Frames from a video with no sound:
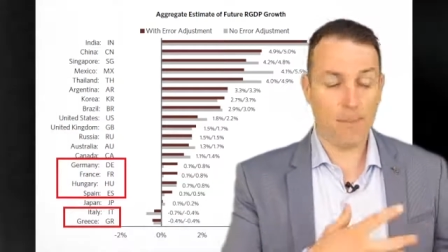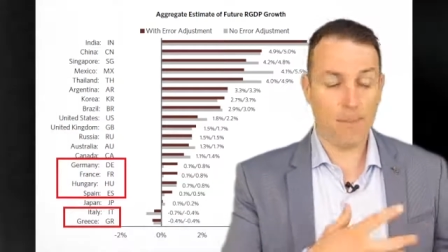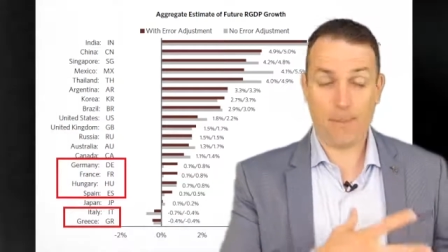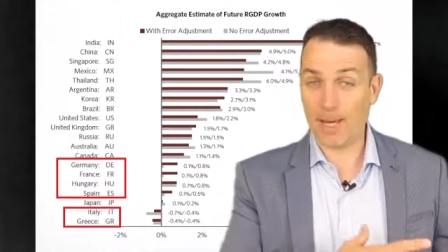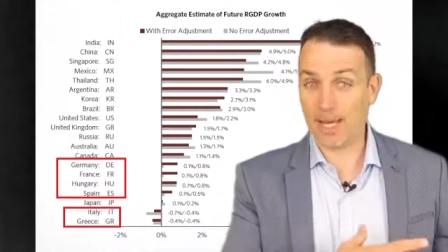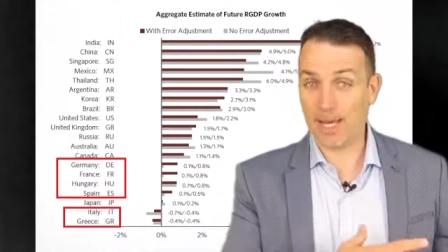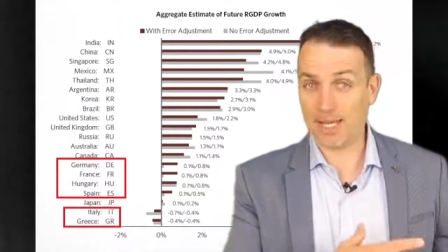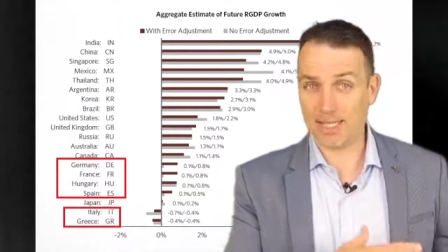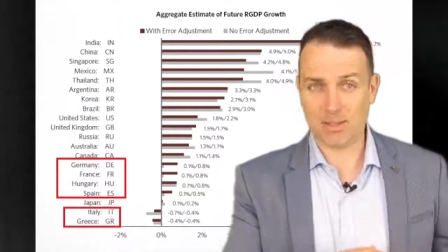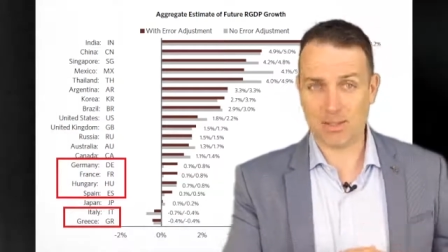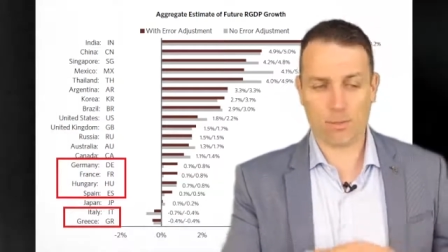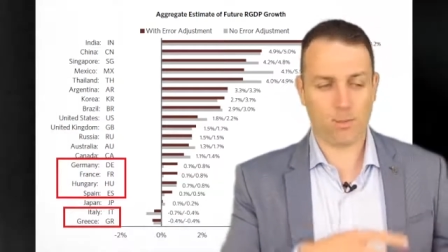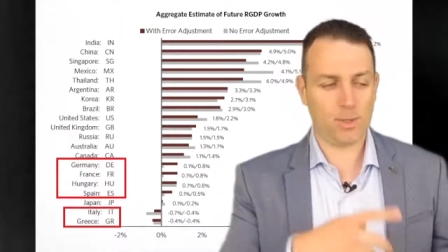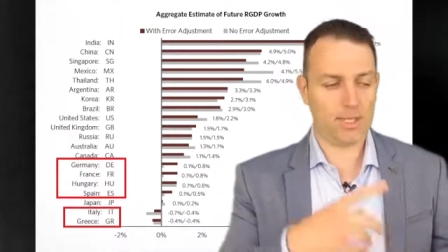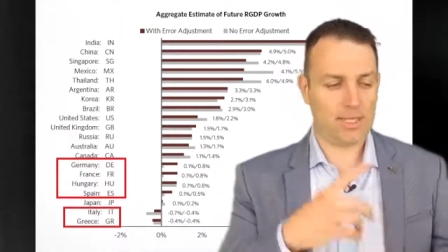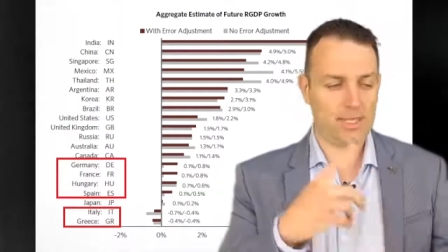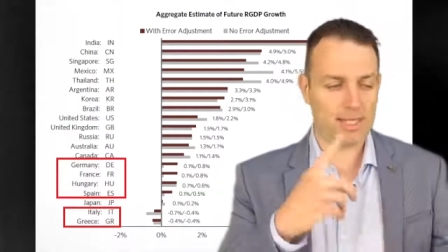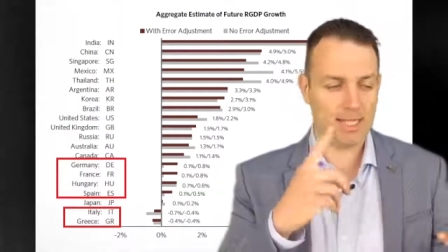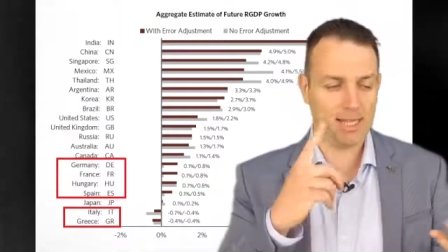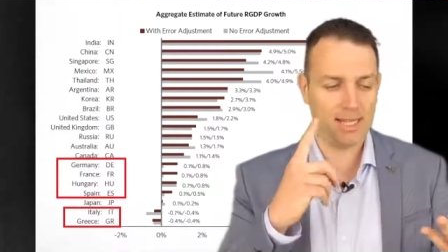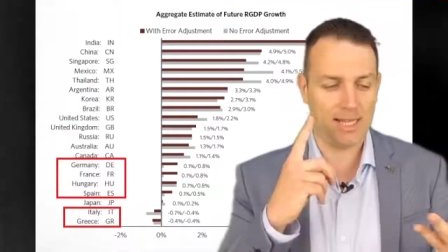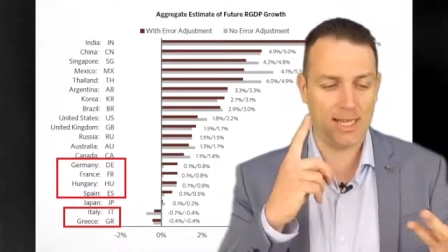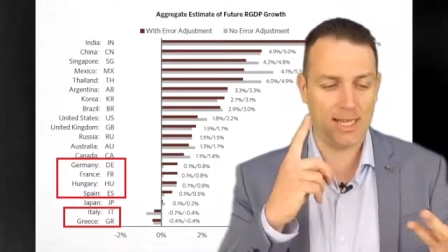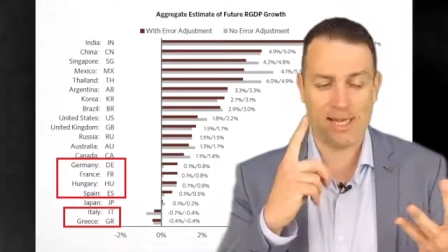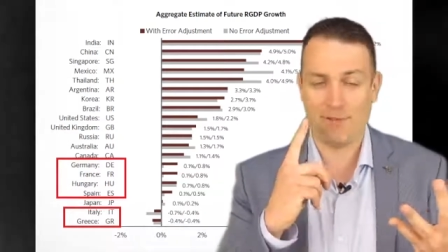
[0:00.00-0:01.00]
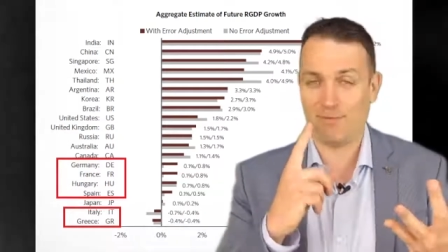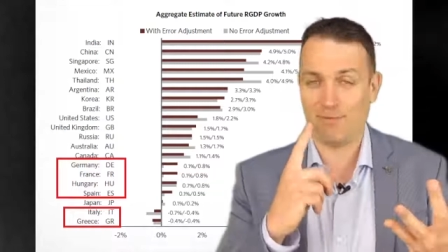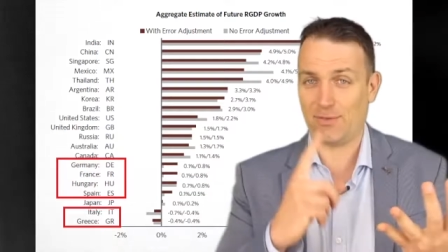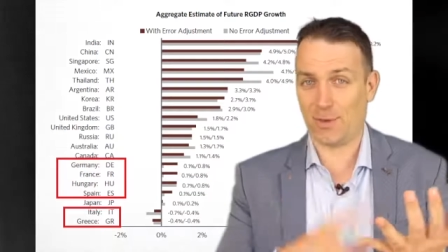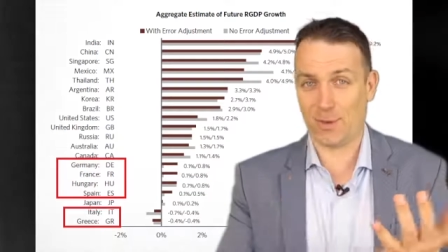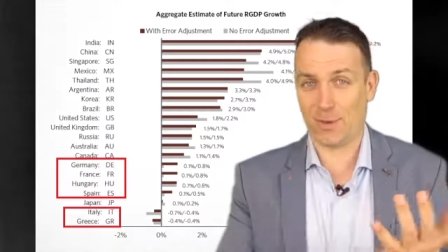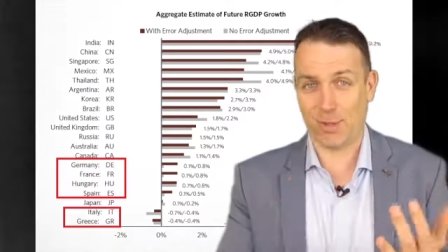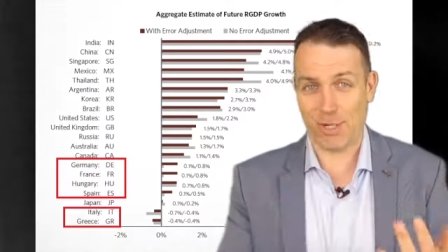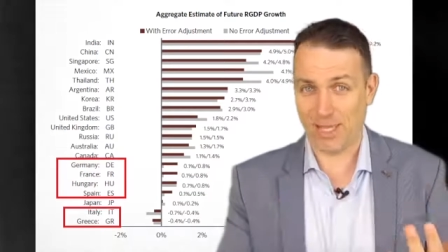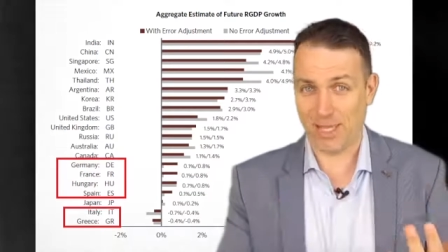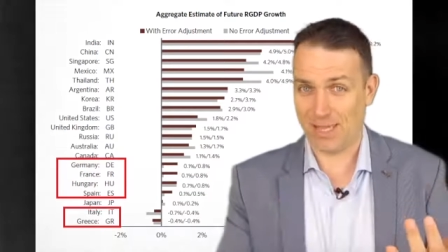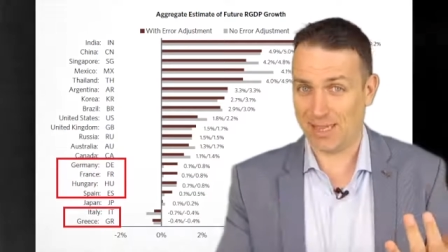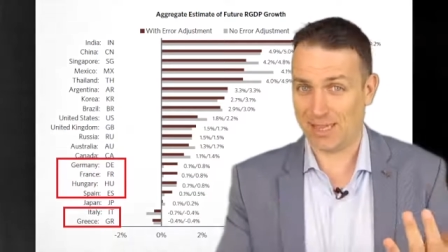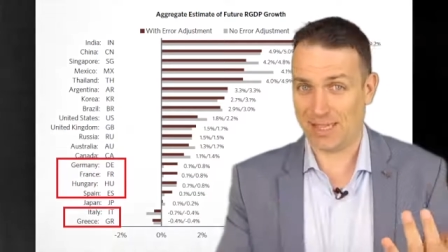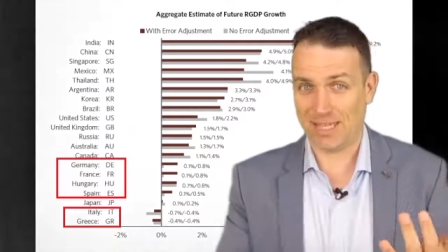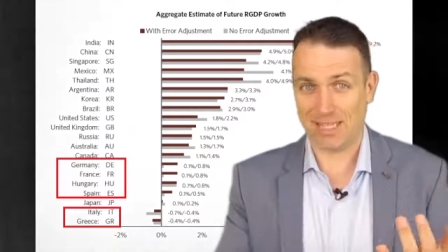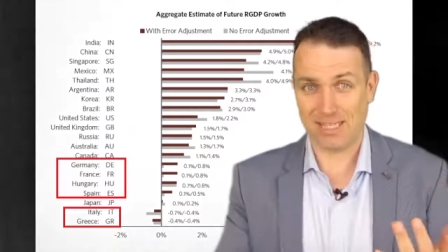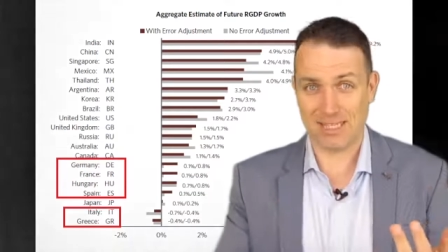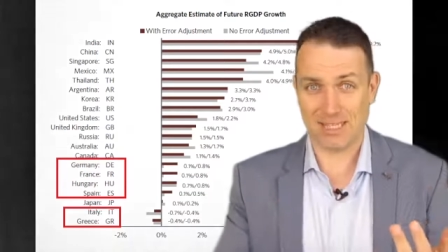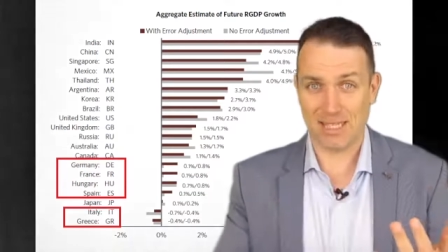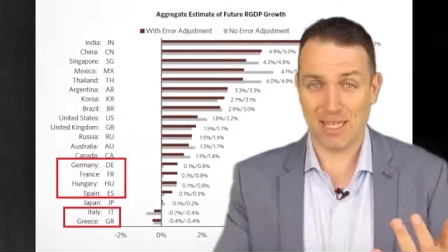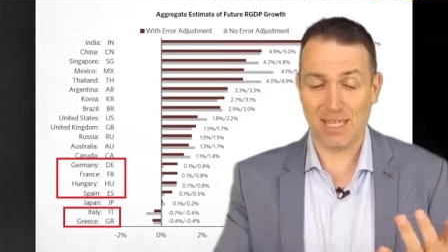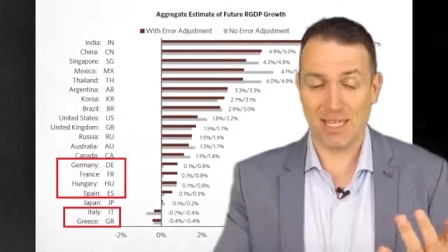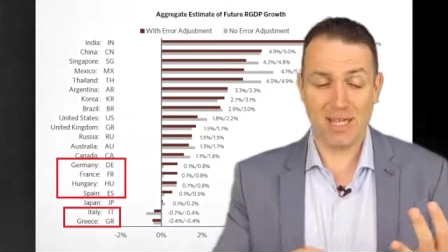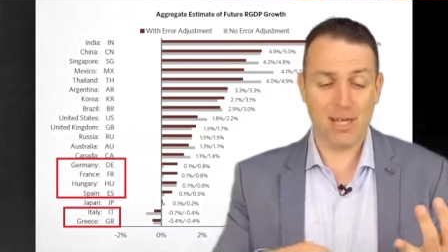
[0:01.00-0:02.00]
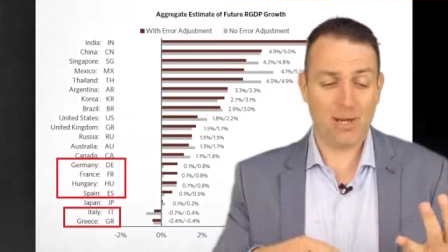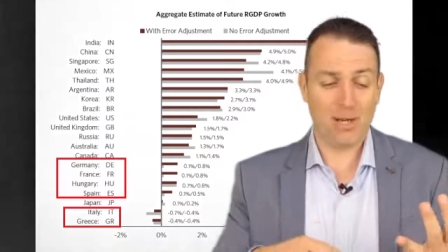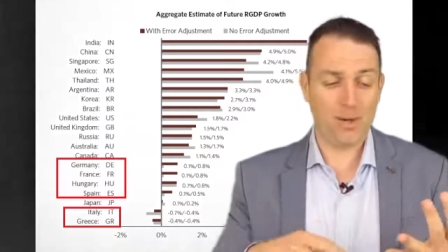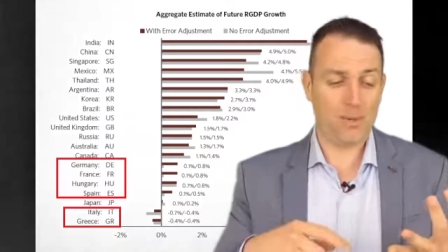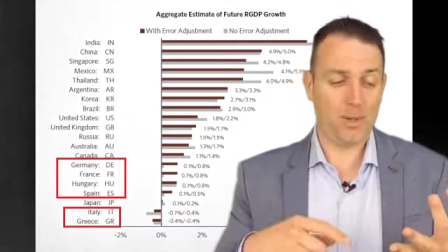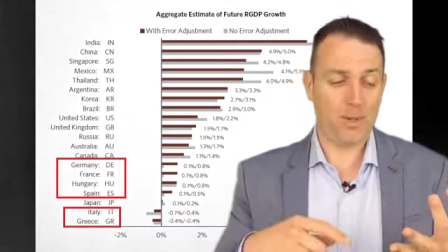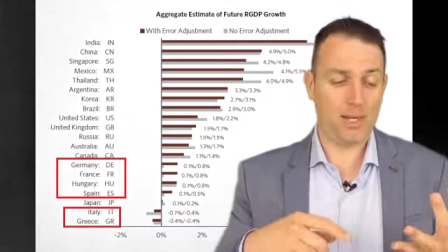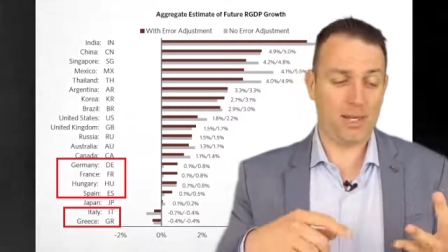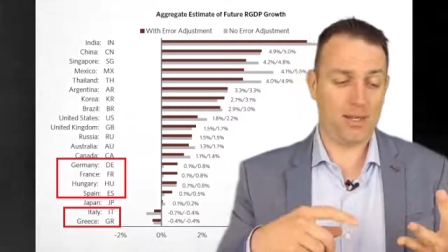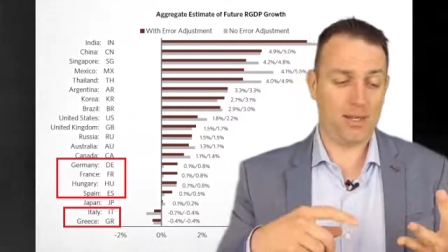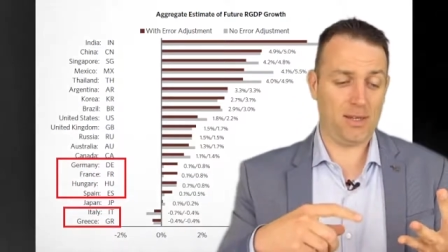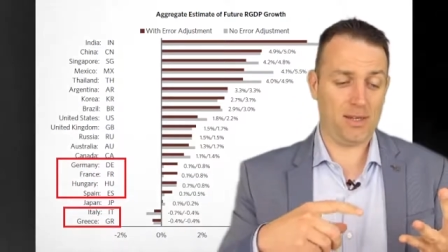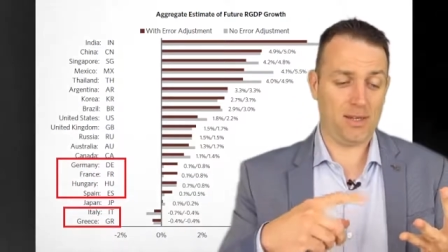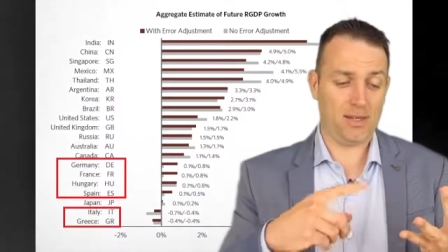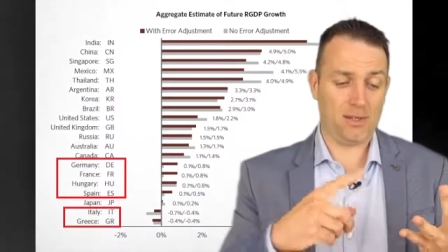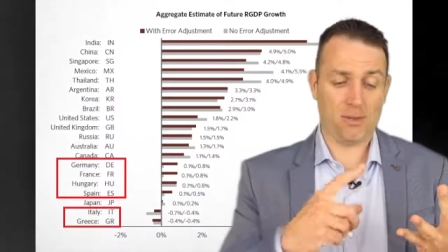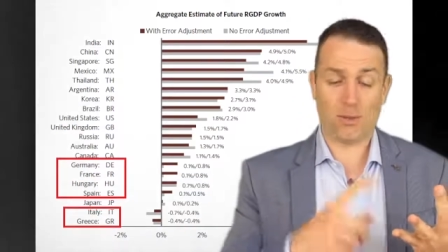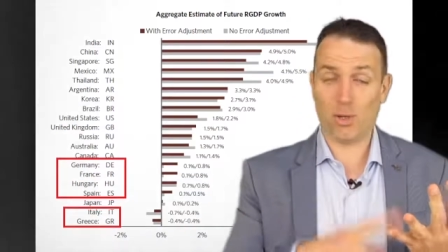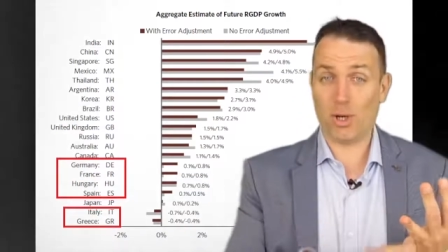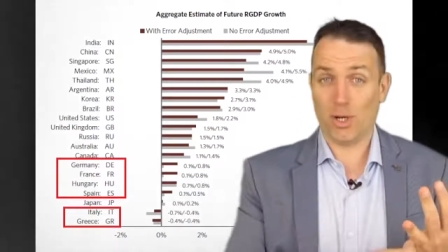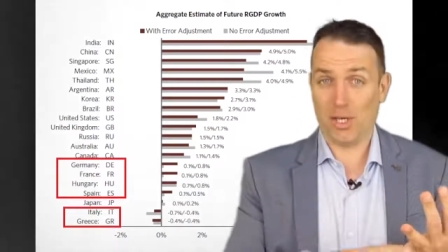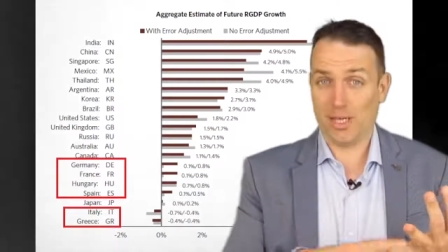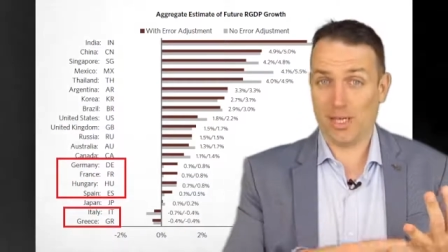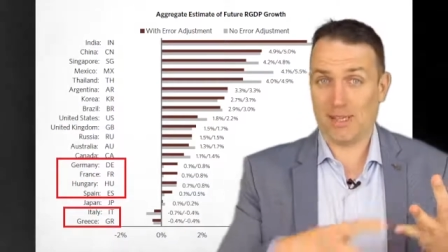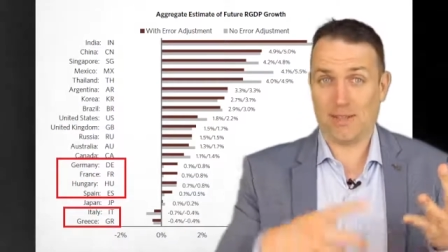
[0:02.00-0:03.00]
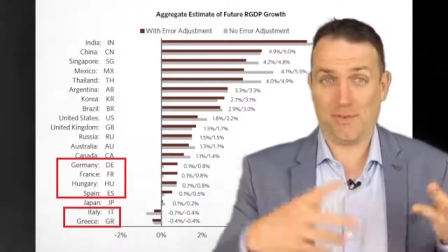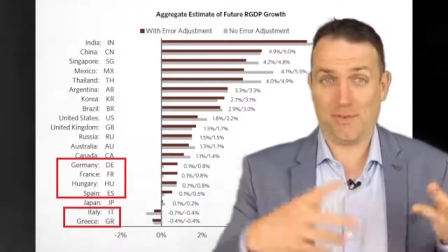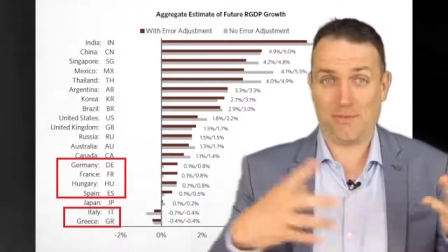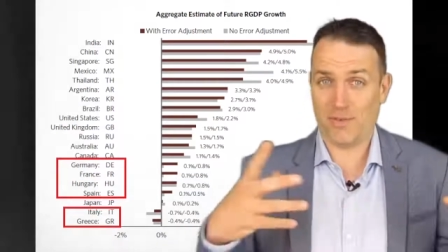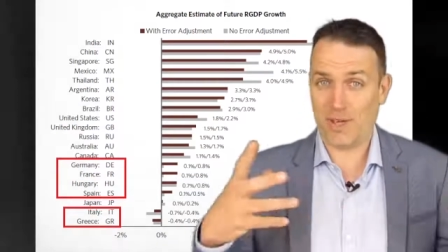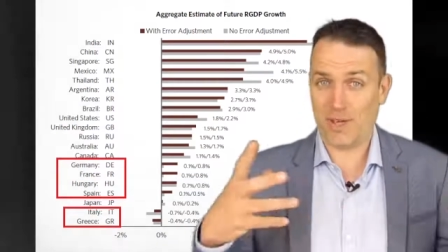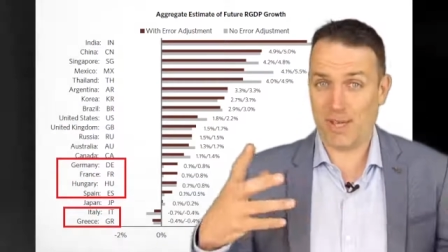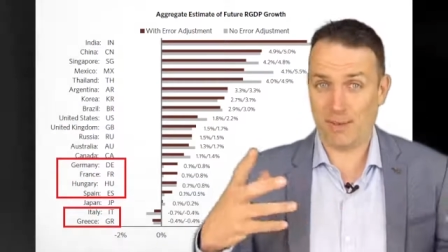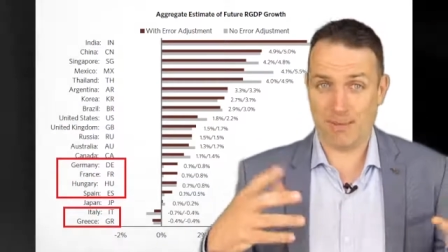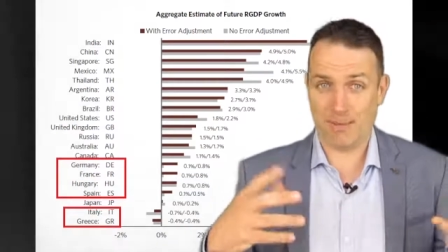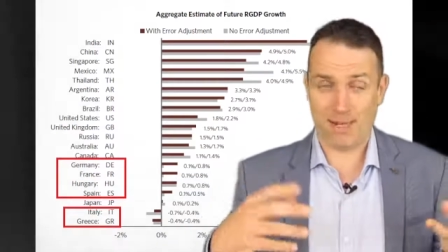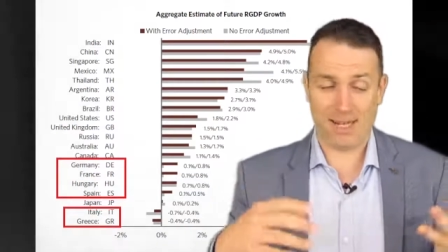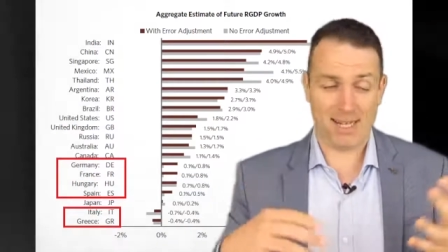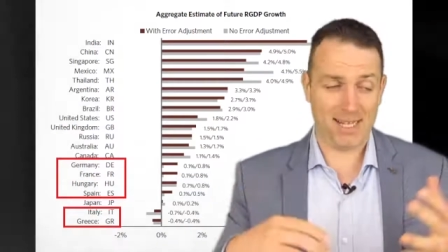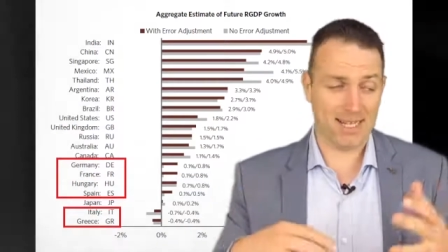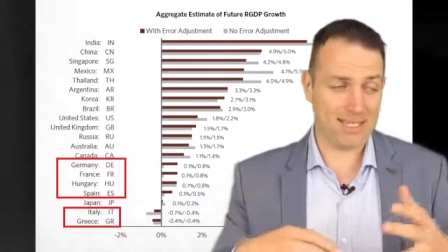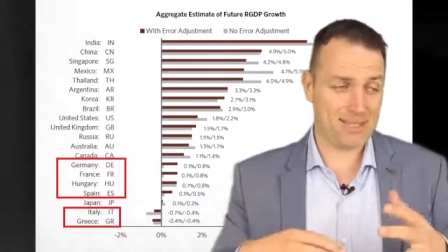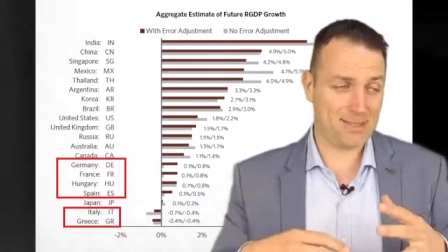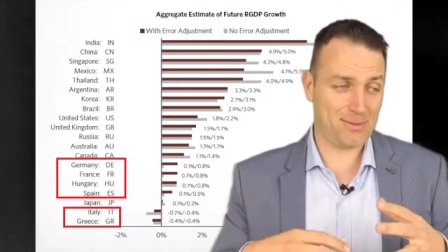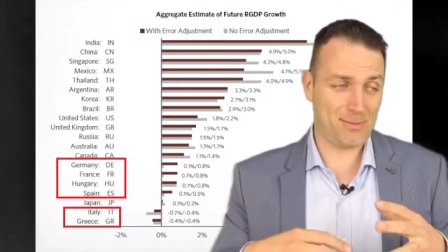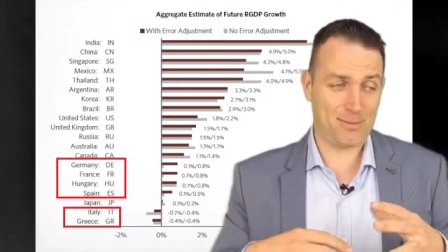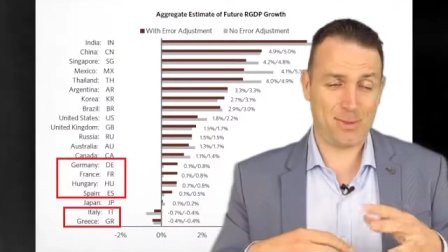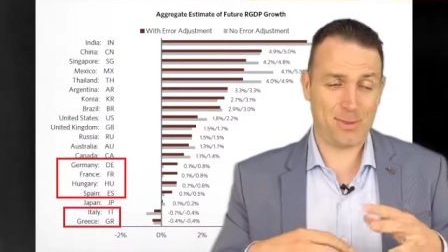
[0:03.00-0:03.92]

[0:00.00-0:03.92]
past. We still have royalties, royalty families.